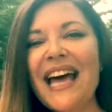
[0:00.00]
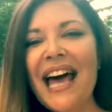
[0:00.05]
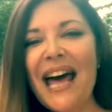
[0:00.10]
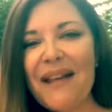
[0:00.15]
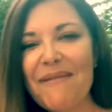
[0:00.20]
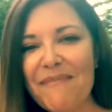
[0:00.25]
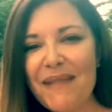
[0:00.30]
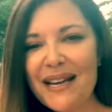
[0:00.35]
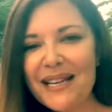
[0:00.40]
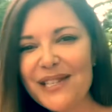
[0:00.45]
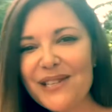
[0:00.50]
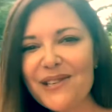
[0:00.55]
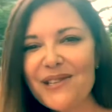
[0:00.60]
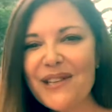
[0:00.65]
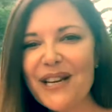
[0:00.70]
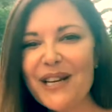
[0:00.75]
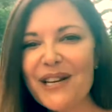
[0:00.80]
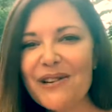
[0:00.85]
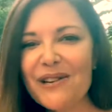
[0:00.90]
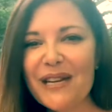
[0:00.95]
and make sure
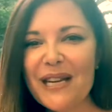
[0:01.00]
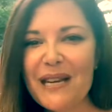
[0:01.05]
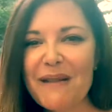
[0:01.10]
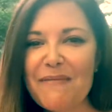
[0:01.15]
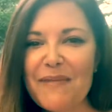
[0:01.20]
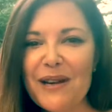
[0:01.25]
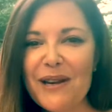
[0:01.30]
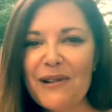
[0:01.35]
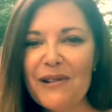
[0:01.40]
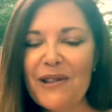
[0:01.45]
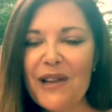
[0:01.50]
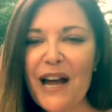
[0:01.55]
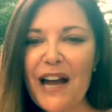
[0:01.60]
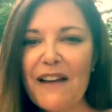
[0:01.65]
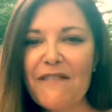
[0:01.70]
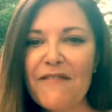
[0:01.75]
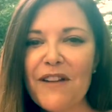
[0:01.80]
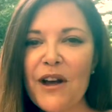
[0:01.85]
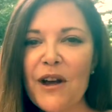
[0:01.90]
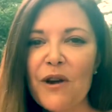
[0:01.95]
that you're keeping your
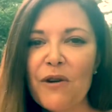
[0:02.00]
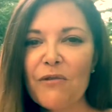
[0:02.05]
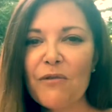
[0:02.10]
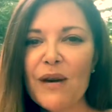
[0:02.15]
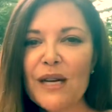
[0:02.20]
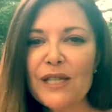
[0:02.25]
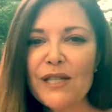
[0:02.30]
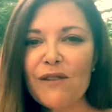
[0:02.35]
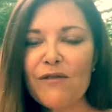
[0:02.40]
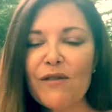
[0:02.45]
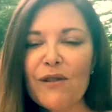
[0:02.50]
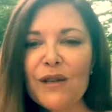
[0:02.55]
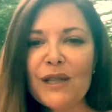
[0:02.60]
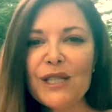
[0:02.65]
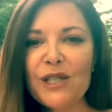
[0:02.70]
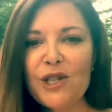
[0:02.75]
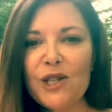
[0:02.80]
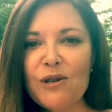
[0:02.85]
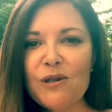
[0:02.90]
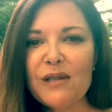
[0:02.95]
life rich, full,
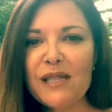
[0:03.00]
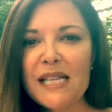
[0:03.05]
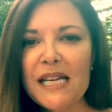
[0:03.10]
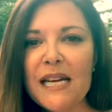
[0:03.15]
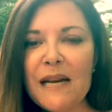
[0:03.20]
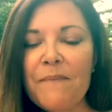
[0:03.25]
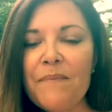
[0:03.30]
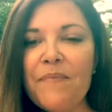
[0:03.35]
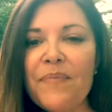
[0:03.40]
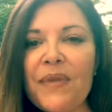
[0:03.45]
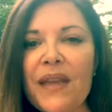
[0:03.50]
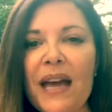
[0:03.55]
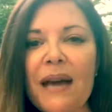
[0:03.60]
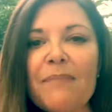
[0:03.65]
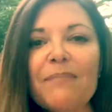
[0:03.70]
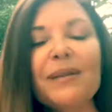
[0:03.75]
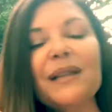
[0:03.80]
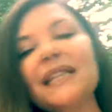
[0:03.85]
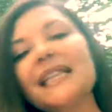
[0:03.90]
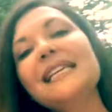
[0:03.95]
and juicy.
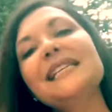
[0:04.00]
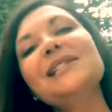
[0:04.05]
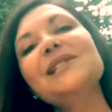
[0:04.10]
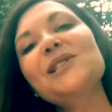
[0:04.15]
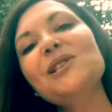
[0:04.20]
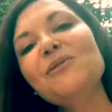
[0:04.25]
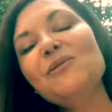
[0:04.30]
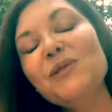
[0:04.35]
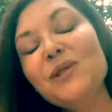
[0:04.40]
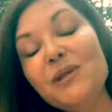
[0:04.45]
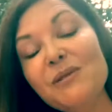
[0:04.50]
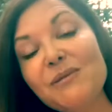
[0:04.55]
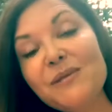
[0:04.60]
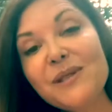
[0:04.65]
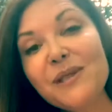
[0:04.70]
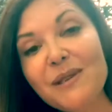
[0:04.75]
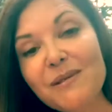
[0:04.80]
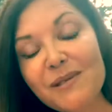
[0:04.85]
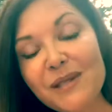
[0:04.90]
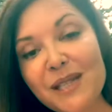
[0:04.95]
And please do use
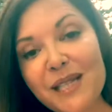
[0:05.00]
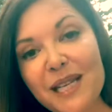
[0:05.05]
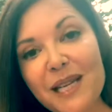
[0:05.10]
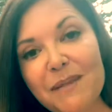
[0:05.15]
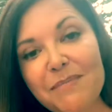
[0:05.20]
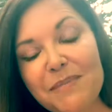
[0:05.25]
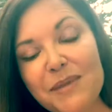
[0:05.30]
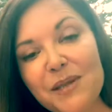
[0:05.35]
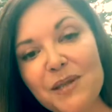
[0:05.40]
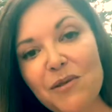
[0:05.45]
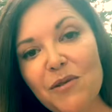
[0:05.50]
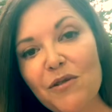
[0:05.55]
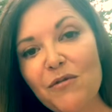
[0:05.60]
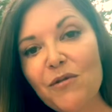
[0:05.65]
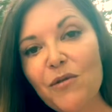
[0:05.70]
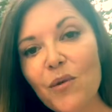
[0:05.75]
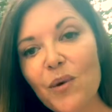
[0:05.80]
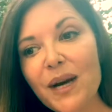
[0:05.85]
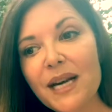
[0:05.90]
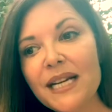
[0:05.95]
those tips to
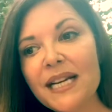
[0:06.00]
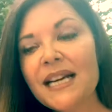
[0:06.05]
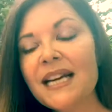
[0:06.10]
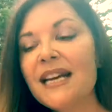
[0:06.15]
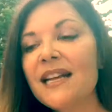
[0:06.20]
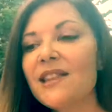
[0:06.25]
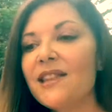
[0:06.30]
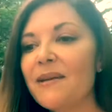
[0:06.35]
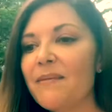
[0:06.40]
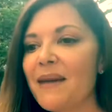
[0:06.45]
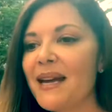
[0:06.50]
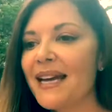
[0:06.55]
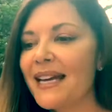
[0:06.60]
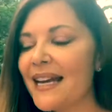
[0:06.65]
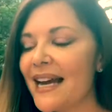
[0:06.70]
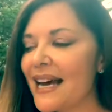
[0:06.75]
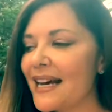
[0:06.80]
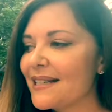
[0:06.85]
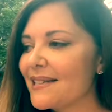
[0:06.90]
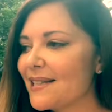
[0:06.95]
avoid the
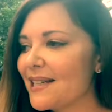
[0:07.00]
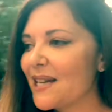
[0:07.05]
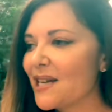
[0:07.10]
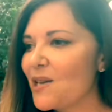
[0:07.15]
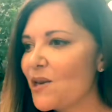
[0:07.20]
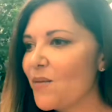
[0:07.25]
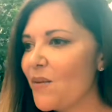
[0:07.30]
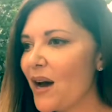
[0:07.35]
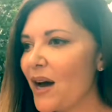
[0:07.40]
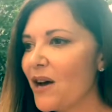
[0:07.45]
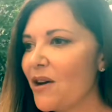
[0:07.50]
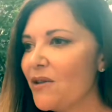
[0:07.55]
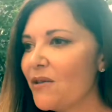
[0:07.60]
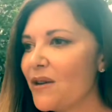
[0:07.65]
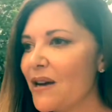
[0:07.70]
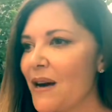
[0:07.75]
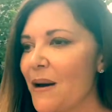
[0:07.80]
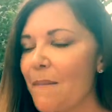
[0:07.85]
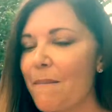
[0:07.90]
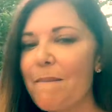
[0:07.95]
man asking you out,
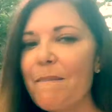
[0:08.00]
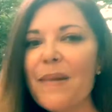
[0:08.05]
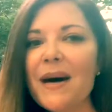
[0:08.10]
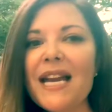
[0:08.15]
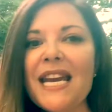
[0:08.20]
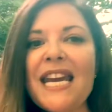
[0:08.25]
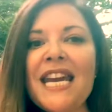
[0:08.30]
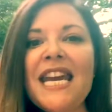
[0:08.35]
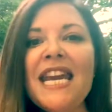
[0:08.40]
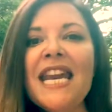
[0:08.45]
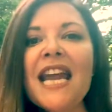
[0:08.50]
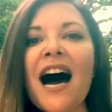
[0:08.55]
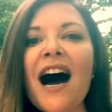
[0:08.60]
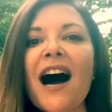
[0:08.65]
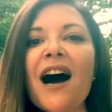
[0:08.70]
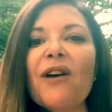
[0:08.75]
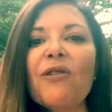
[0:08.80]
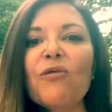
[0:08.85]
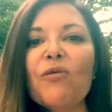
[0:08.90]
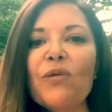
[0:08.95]
but
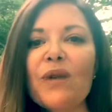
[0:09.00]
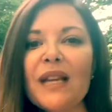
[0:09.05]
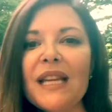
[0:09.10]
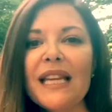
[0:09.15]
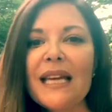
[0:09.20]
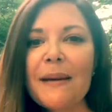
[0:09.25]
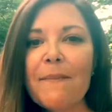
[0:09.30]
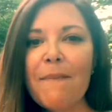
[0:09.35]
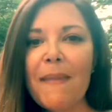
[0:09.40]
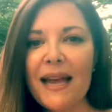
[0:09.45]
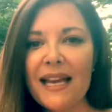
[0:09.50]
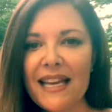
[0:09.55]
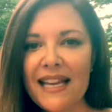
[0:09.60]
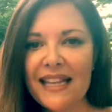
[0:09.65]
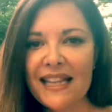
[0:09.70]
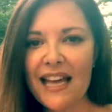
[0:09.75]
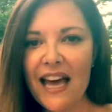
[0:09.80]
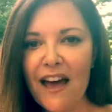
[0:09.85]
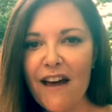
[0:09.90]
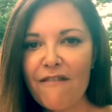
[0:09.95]
not really
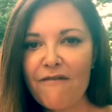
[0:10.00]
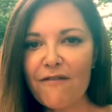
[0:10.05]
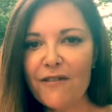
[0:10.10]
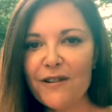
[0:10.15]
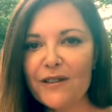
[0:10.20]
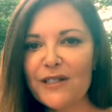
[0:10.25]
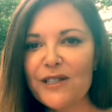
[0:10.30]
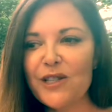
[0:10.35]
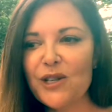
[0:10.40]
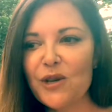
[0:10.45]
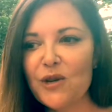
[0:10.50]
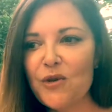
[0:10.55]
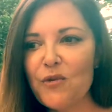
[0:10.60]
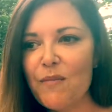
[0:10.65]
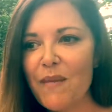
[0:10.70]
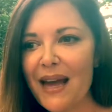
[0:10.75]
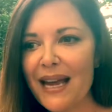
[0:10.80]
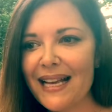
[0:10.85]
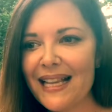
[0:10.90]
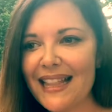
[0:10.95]
making the effort to
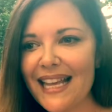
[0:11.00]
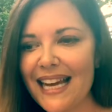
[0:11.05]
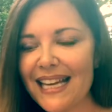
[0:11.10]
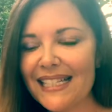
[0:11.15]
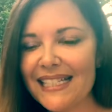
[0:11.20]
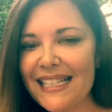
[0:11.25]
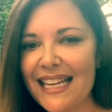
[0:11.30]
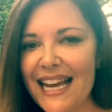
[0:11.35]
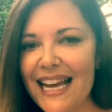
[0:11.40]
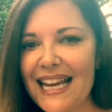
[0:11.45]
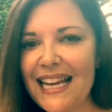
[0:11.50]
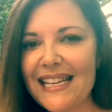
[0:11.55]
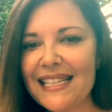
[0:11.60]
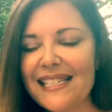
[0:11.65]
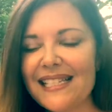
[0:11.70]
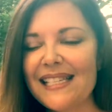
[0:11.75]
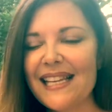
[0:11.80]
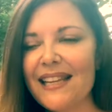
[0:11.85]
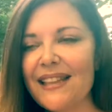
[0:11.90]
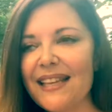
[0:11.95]
make that date,
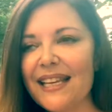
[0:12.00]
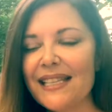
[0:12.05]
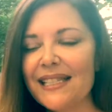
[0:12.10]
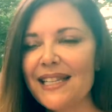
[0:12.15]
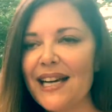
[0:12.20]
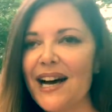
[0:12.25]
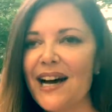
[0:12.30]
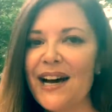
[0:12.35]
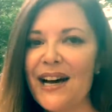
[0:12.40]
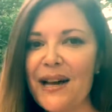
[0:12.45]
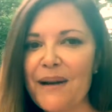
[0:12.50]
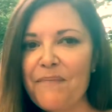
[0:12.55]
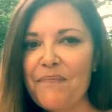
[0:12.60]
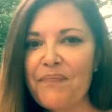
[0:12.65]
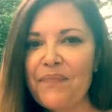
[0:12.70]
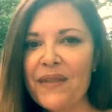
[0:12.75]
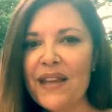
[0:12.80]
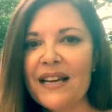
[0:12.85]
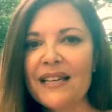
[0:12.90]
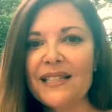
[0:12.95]
set that
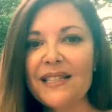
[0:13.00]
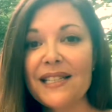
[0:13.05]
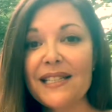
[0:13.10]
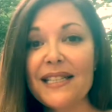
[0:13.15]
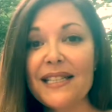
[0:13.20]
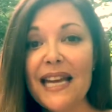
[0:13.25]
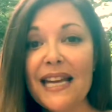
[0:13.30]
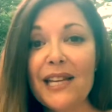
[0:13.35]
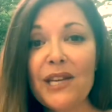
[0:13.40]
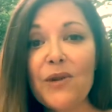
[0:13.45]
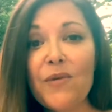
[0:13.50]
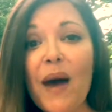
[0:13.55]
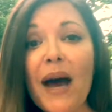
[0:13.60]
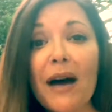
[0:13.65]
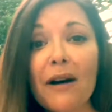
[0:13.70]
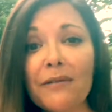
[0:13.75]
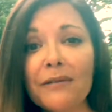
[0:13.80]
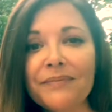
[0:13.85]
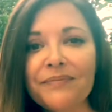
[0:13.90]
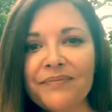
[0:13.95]
time to take you
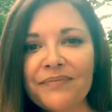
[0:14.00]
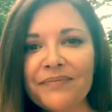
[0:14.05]
out.